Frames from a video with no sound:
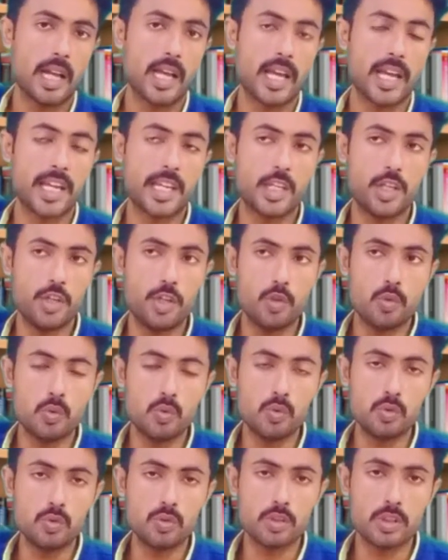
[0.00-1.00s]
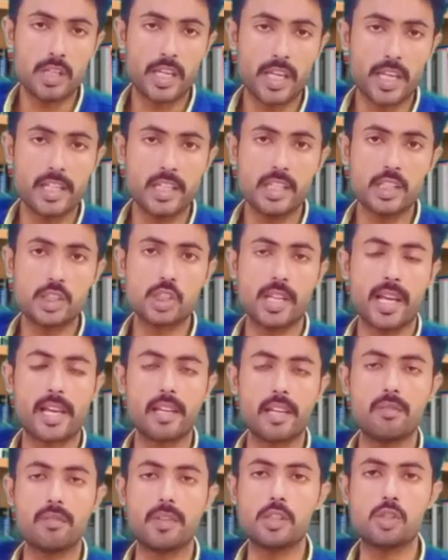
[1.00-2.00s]
a new English
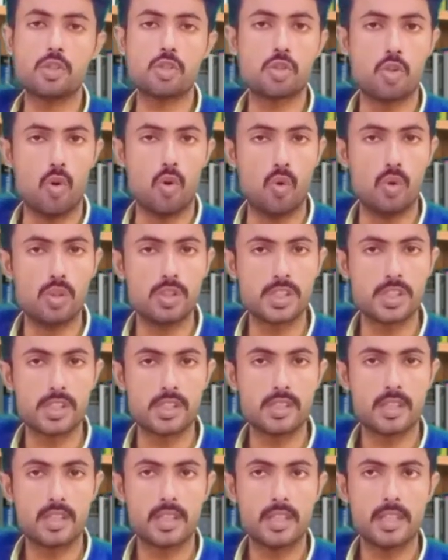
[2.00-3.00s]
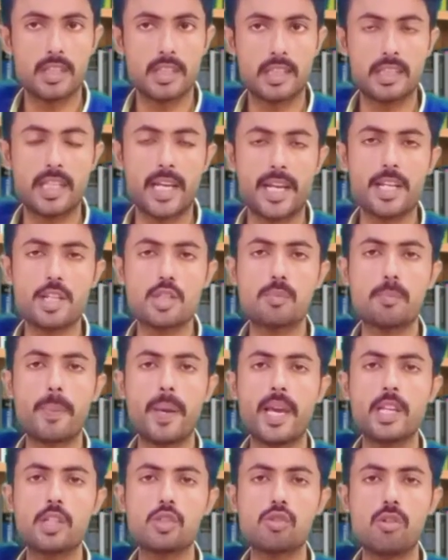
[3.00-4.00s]
language course that is
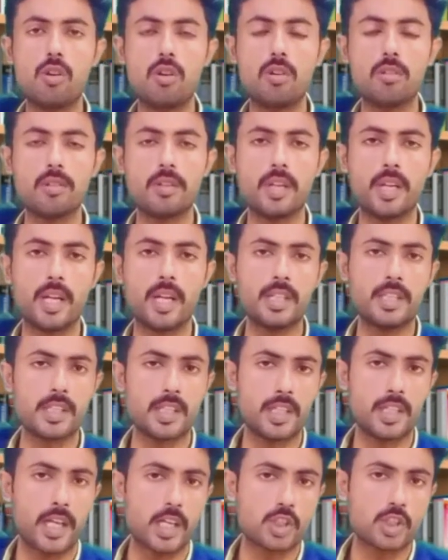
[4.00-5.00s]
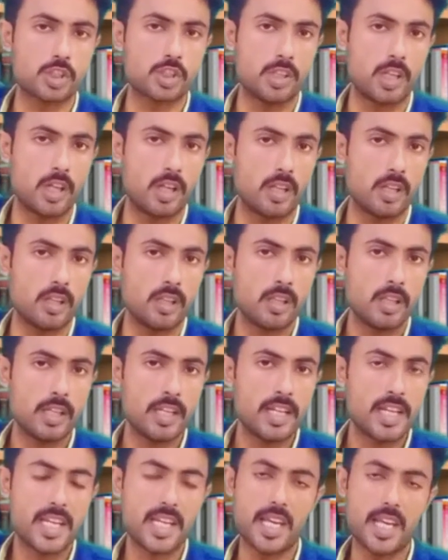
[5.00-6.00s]
based on international
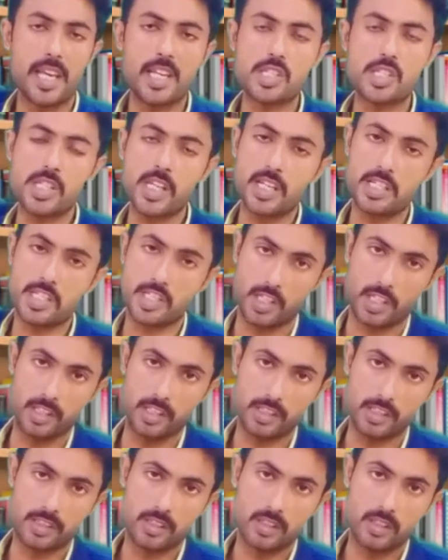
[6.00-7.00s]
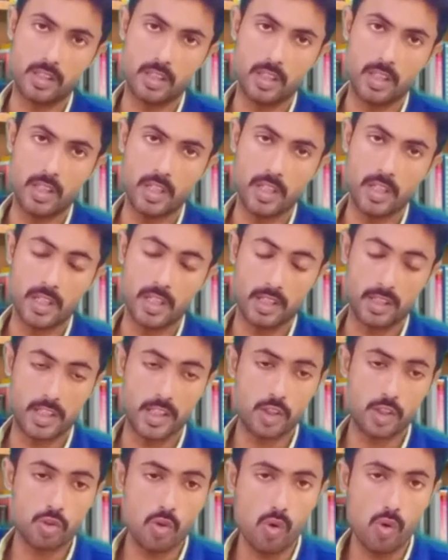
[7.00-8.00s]
standard.
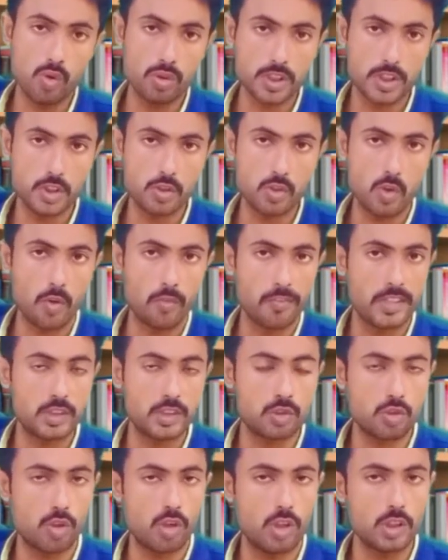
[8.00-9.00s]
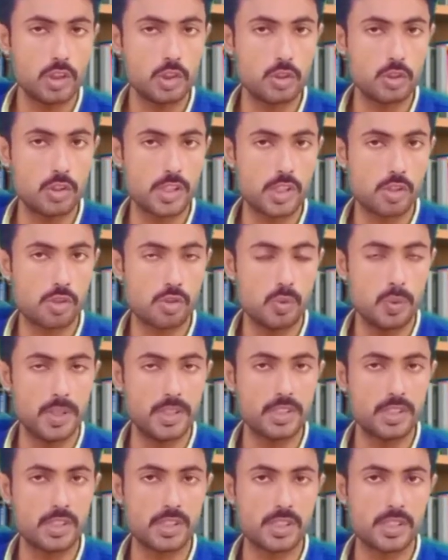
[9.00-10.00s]
This course is often taught to the
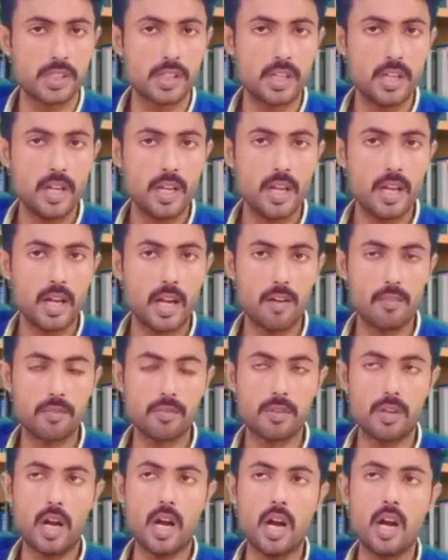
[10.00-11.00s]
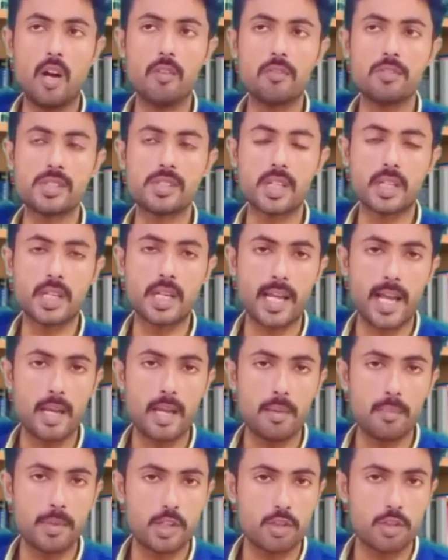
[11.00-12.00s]
students of, of
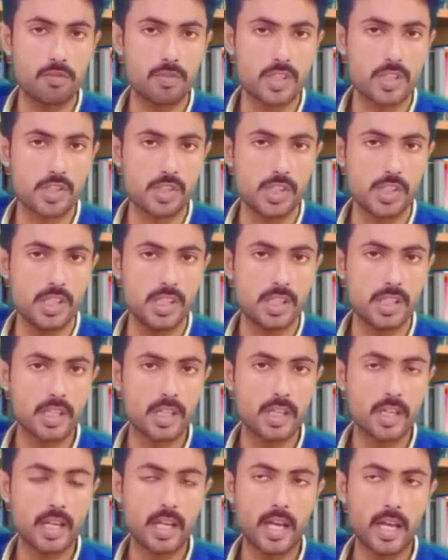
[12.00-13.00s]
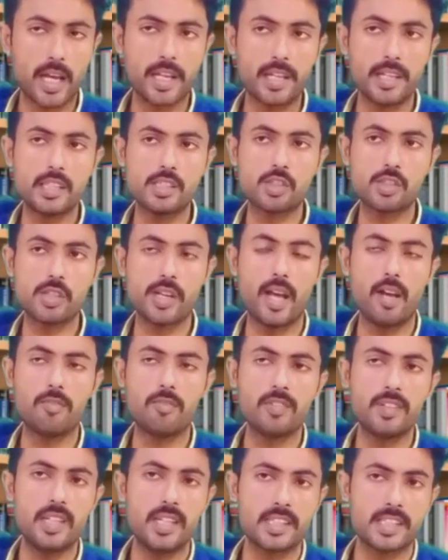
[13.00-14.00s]
University and its
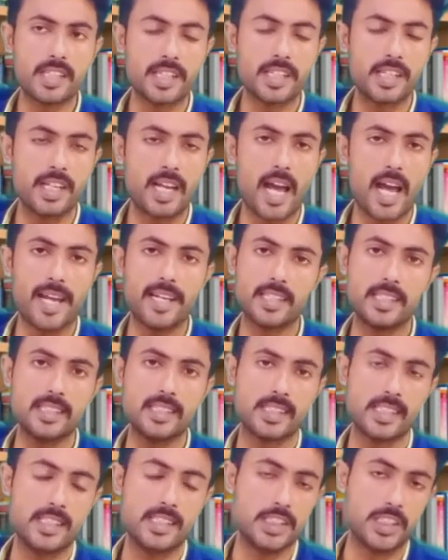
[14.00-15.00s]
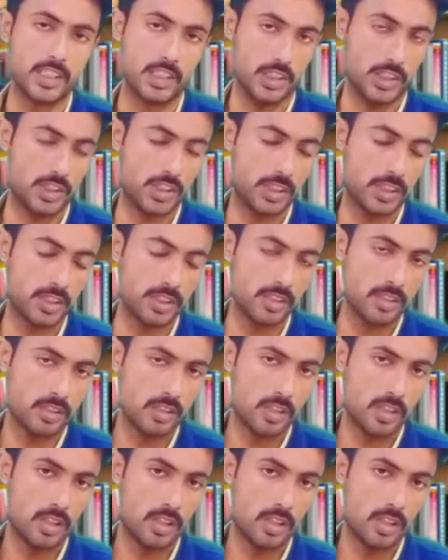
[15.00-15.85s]
affiliated IT centers.